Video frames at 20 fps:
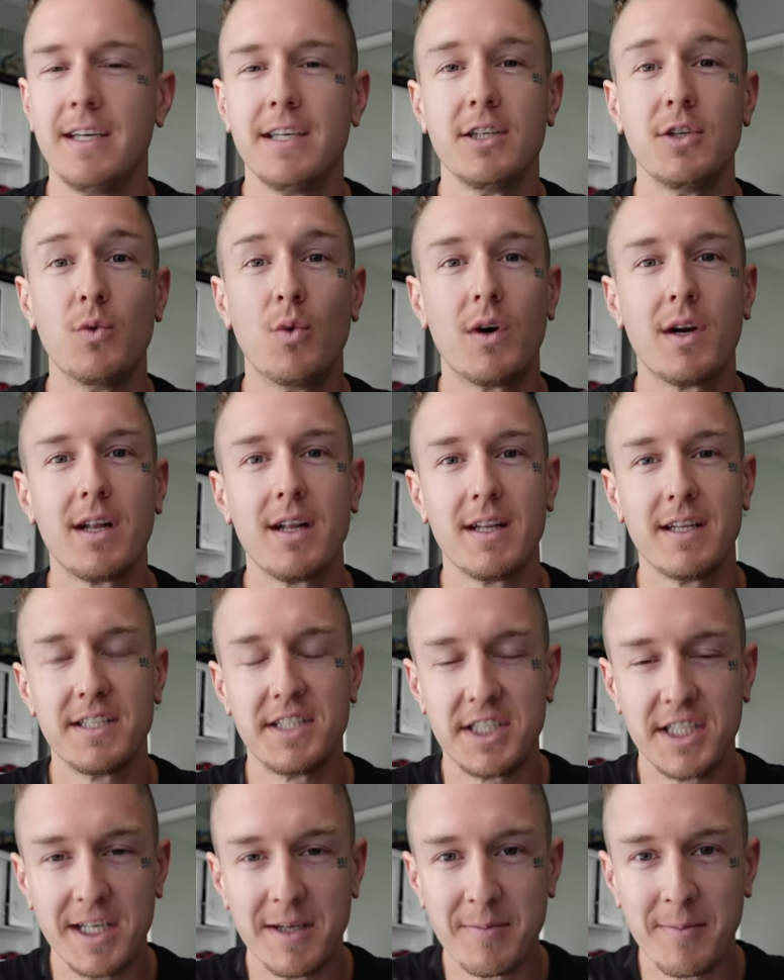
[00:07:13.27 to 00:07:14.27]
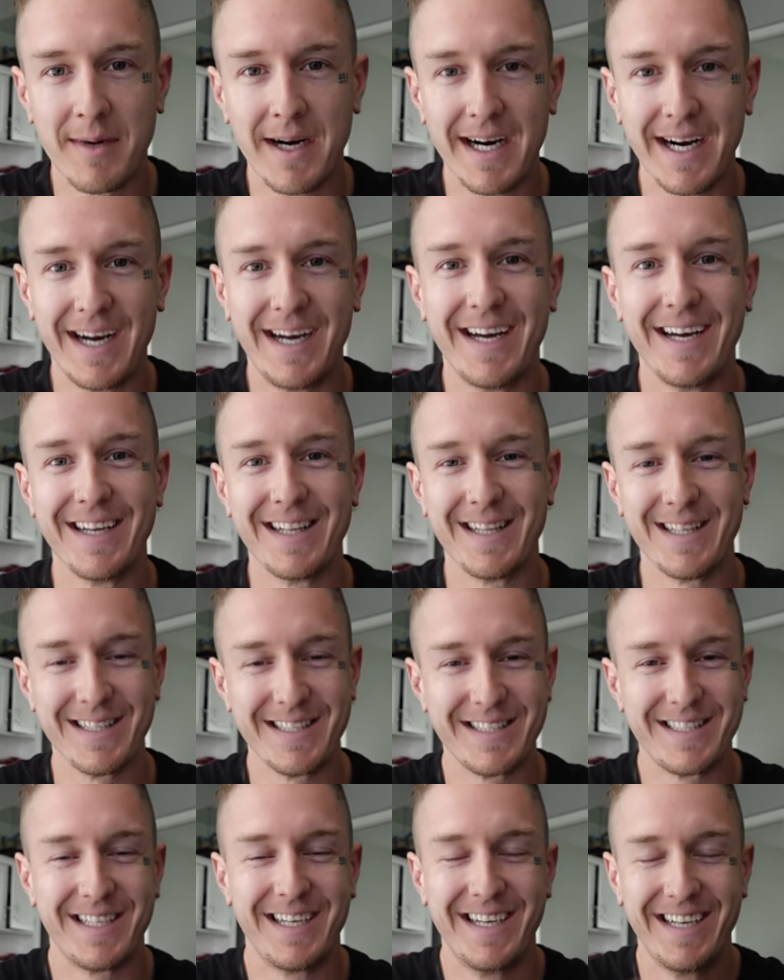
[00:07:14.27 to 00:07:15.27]
You want to legitimize,
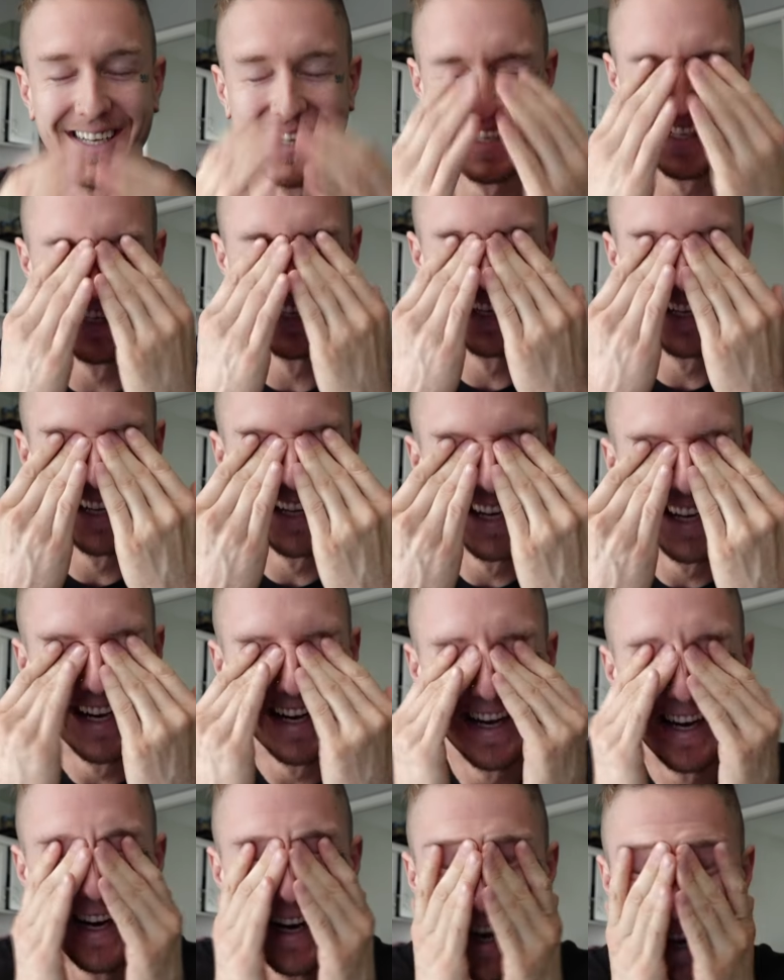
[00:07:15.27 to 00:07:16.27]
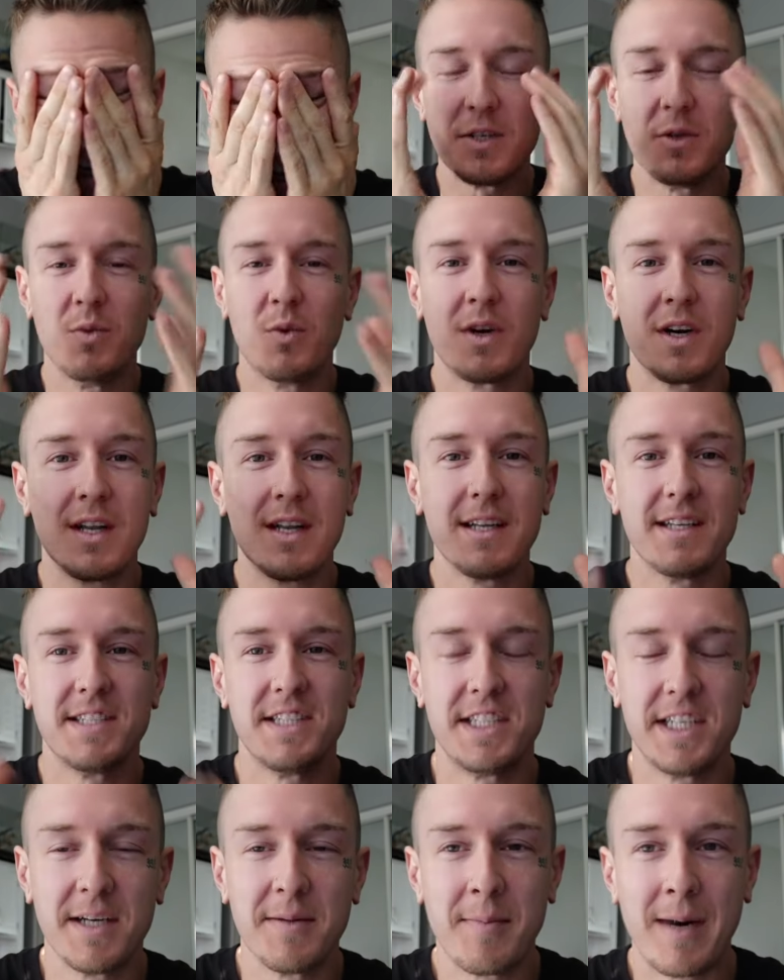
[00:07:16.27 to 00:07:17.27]
legitimize you want to
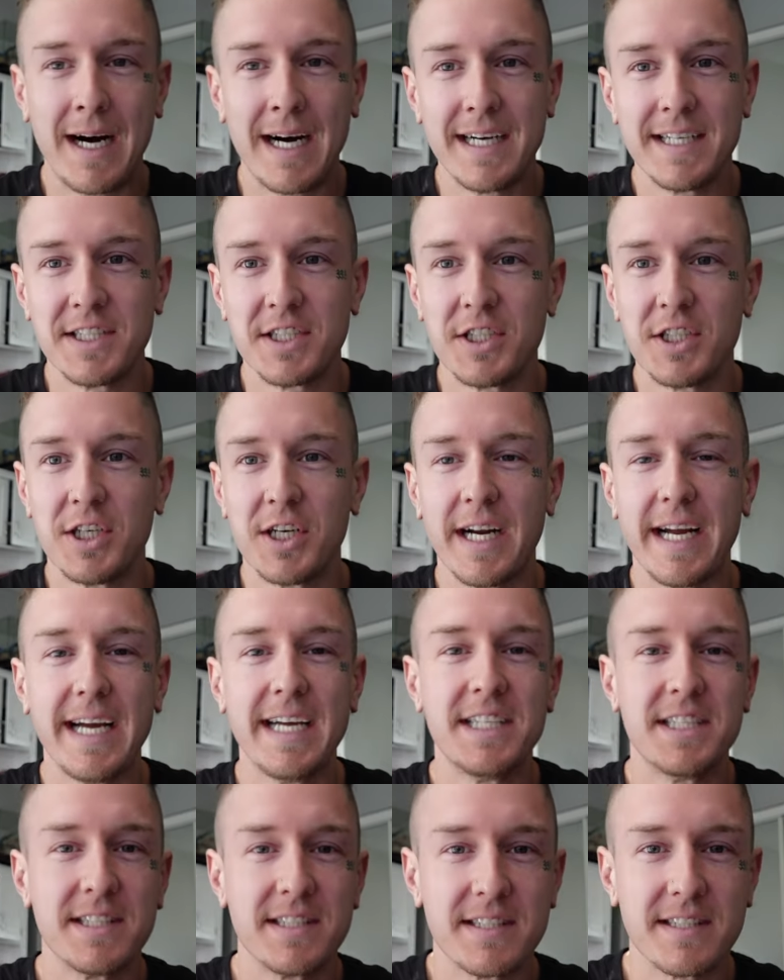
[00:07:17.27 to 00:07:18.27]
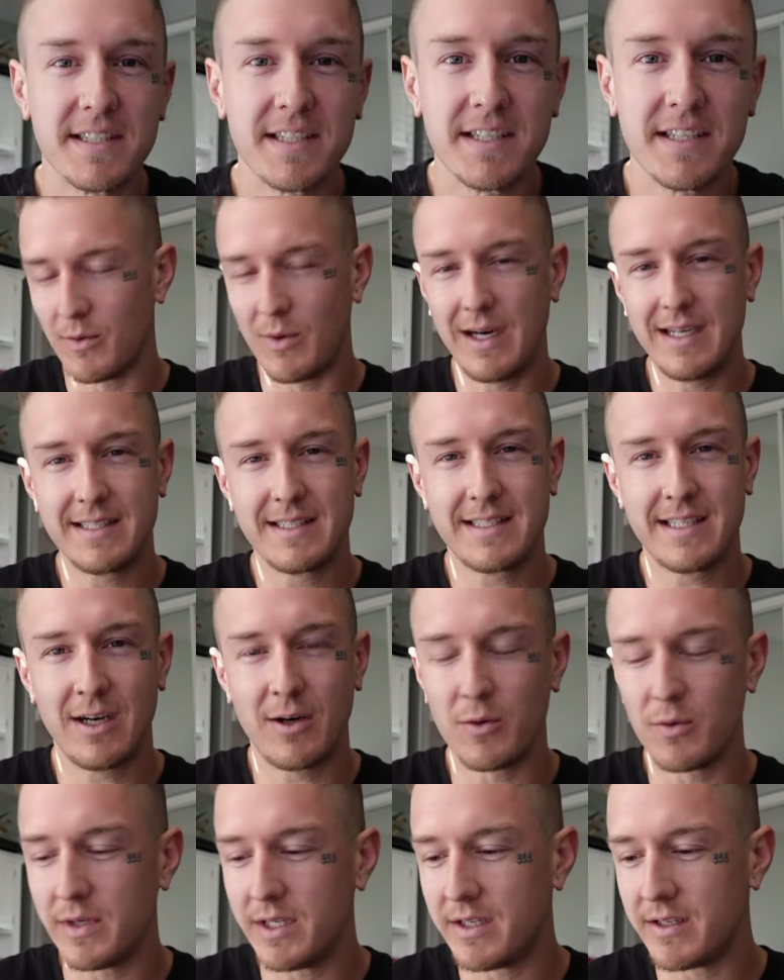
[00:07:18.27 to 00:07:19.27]
legitimize your agency. Why does it
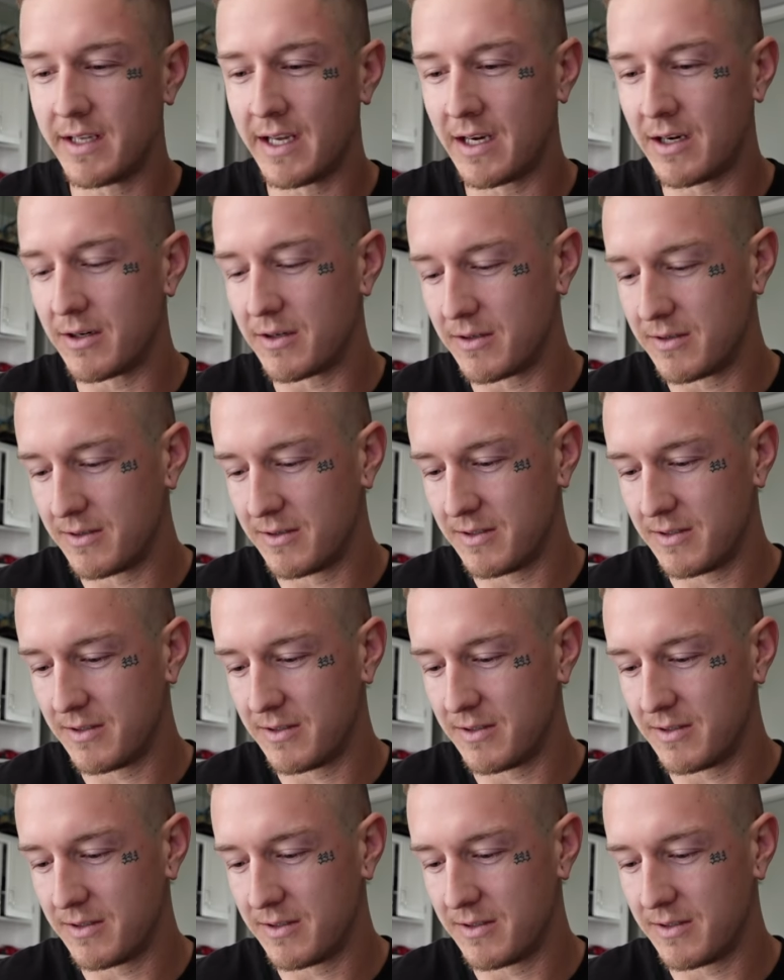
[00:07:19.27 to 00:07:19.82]
sound weird now?